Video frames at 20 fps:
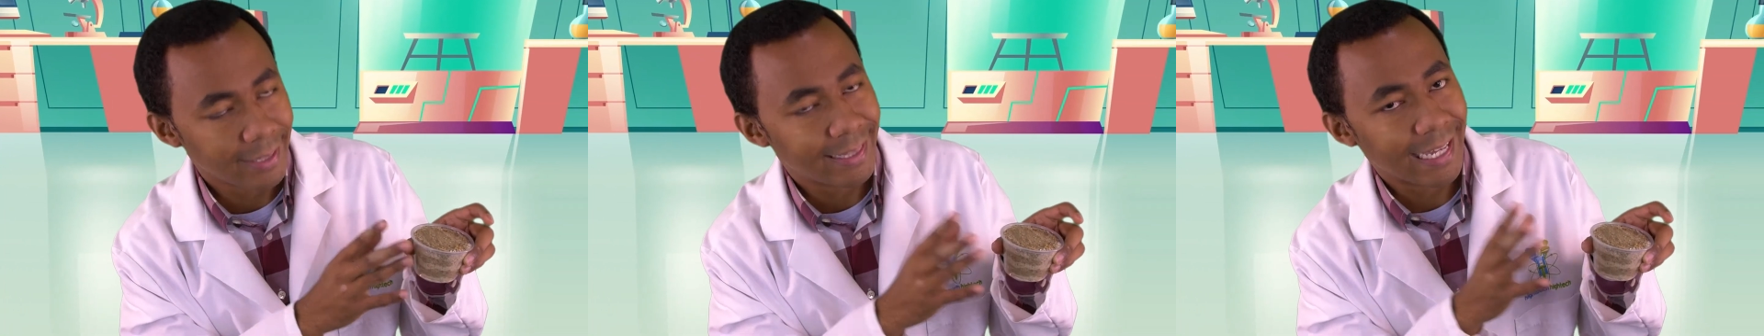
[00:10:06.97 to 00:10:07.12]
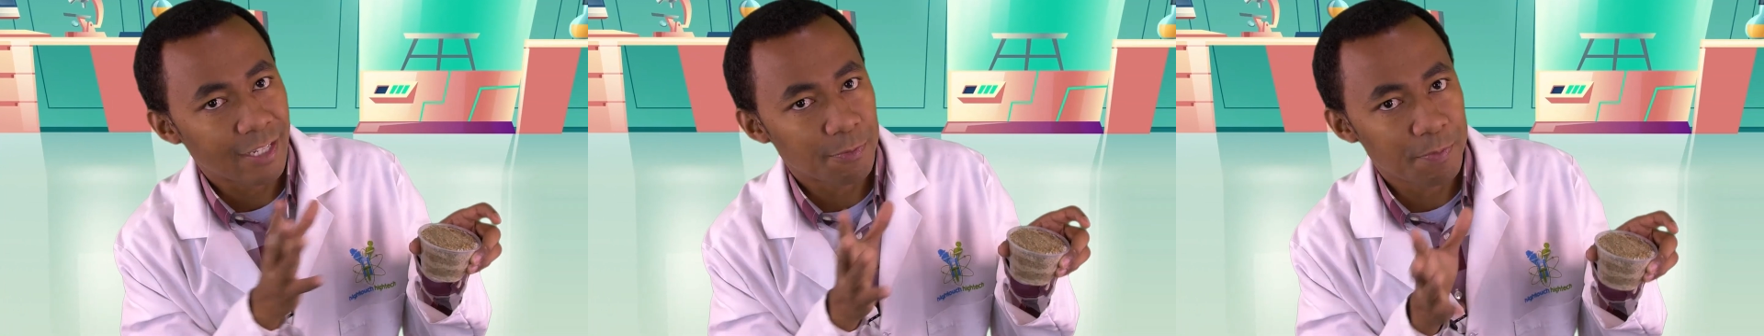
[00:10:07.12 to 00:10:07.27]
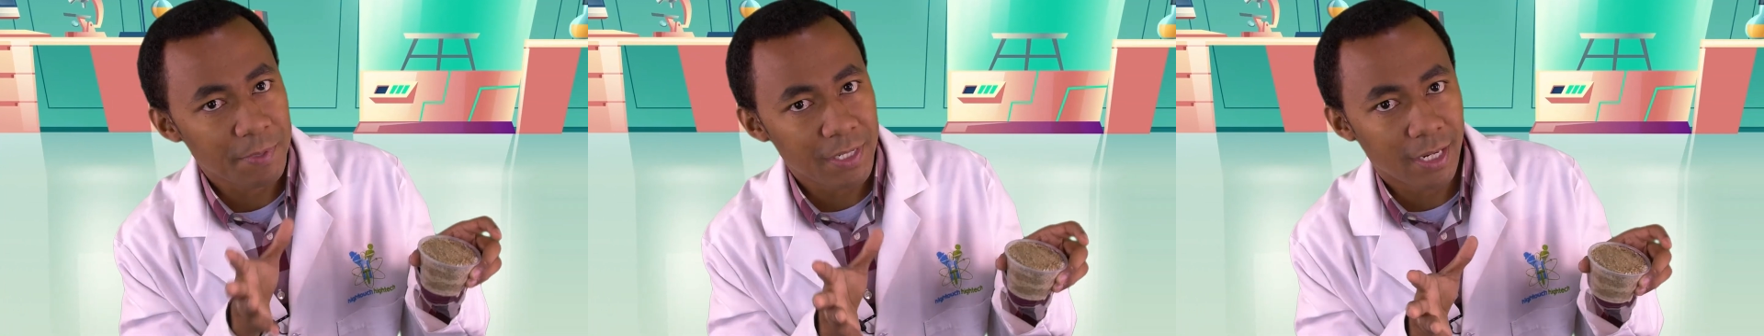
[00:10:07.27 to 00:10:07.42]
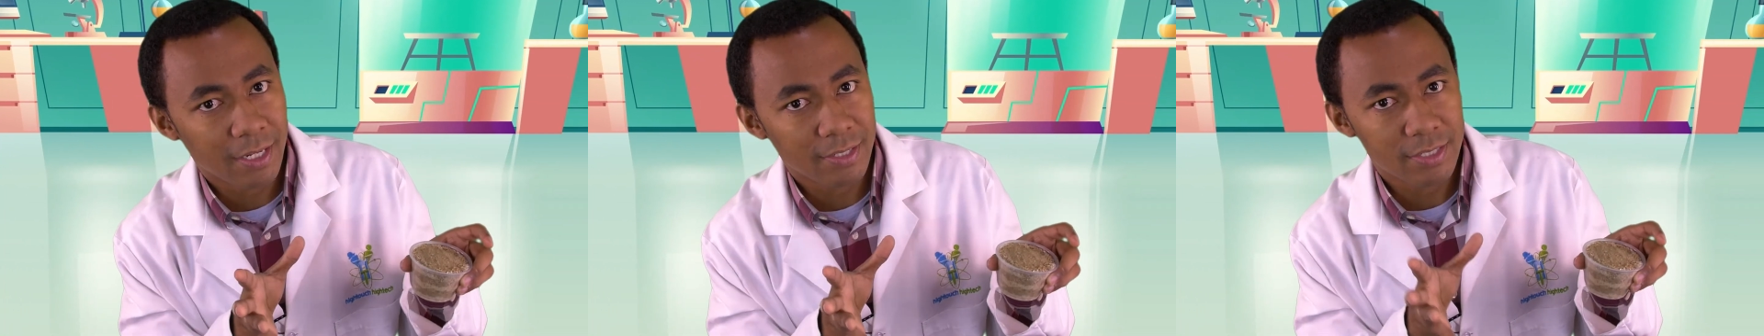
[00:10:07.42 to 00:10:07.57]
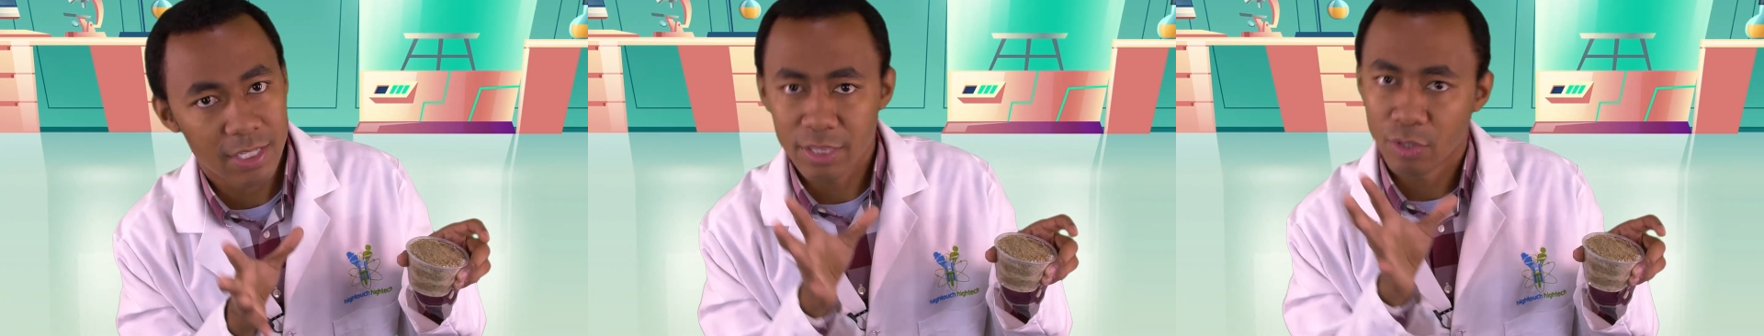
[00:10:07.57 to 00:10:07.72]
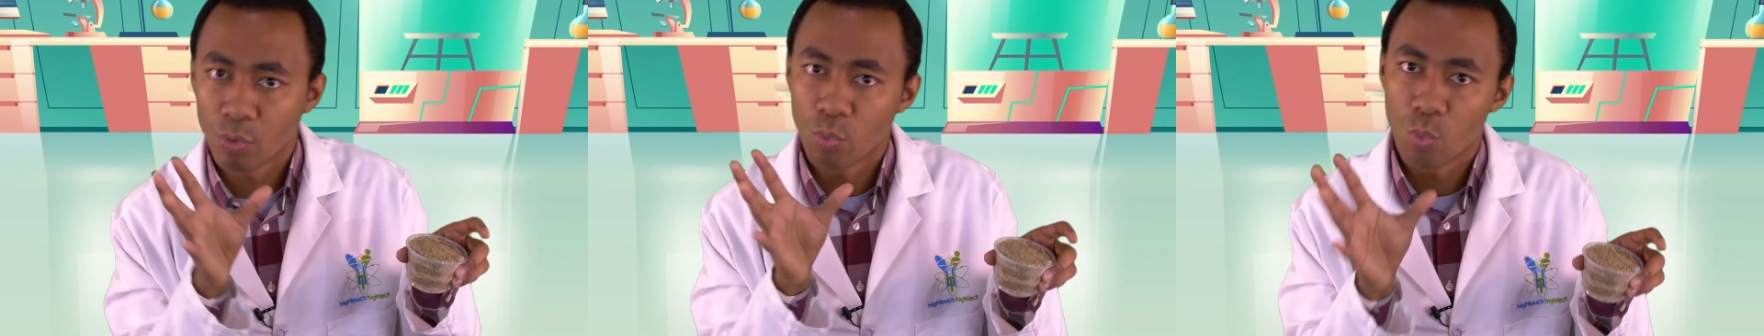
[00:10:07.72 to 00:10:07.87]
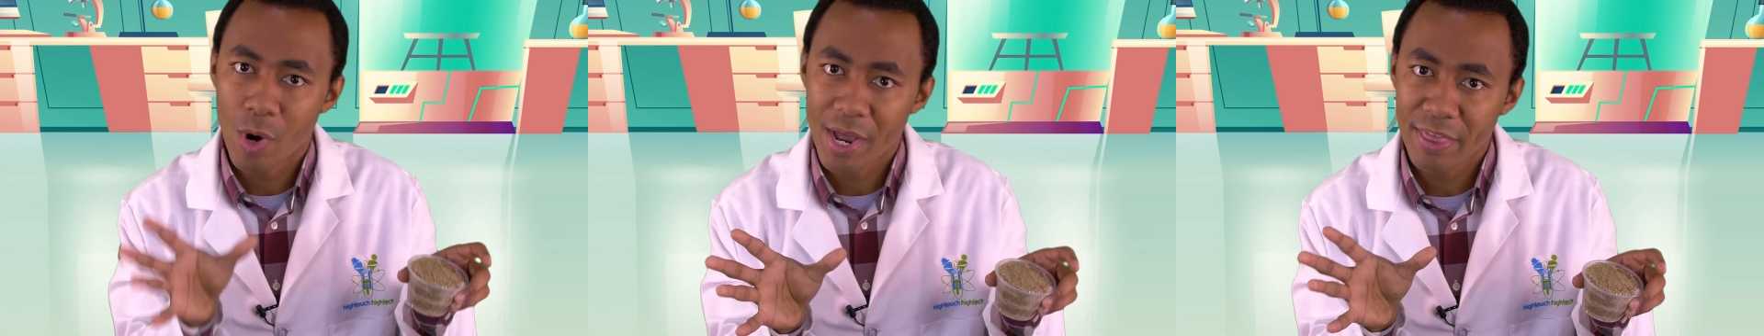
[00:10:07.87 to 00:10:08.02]
That's because of
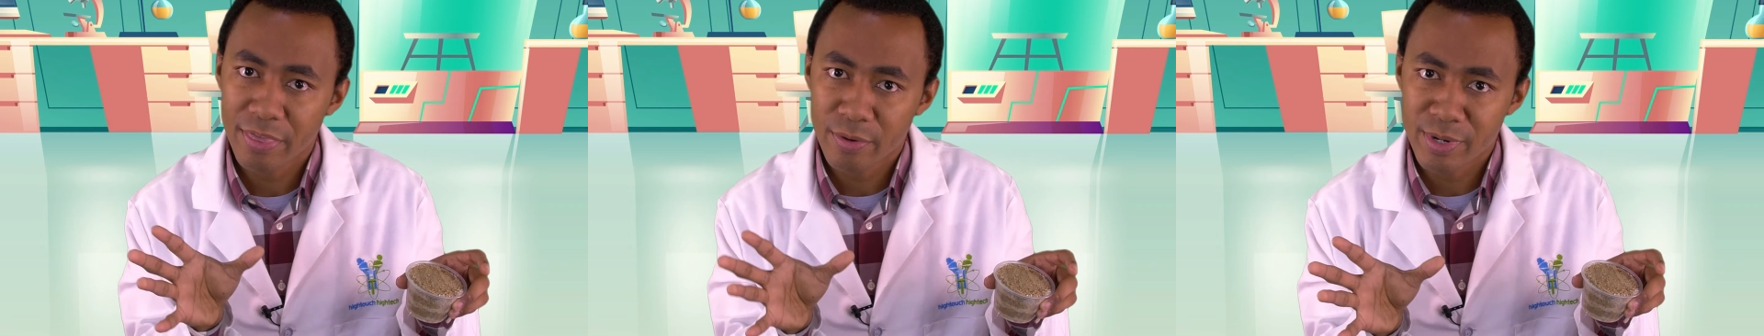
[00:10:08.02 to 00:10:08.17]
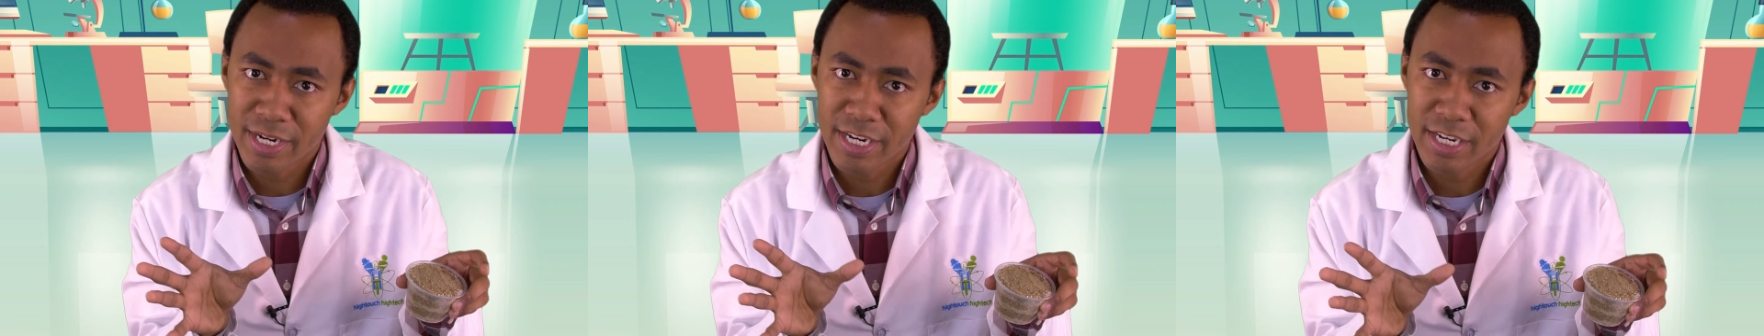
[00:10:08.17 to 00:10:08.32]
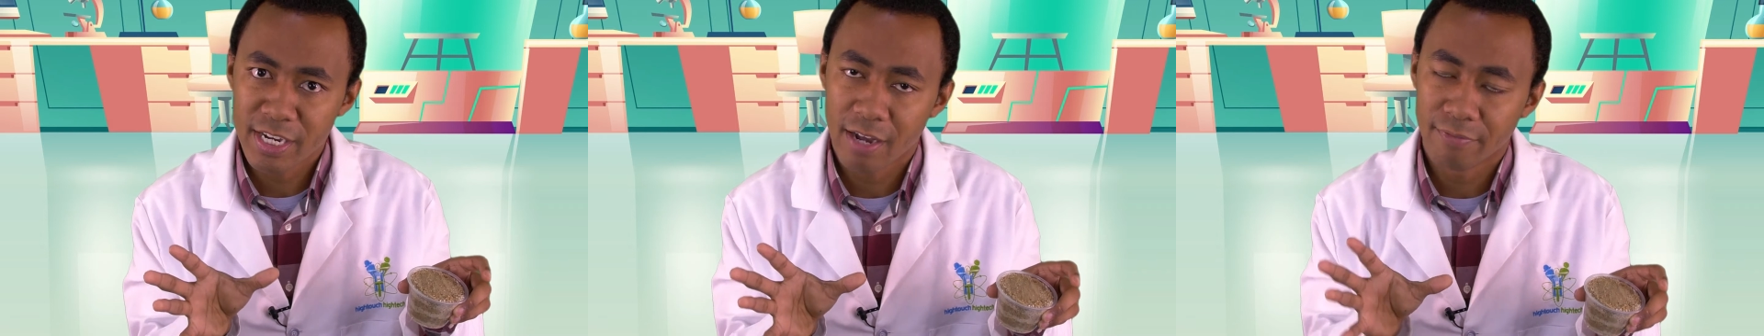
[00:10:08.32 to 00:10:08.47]
the weathering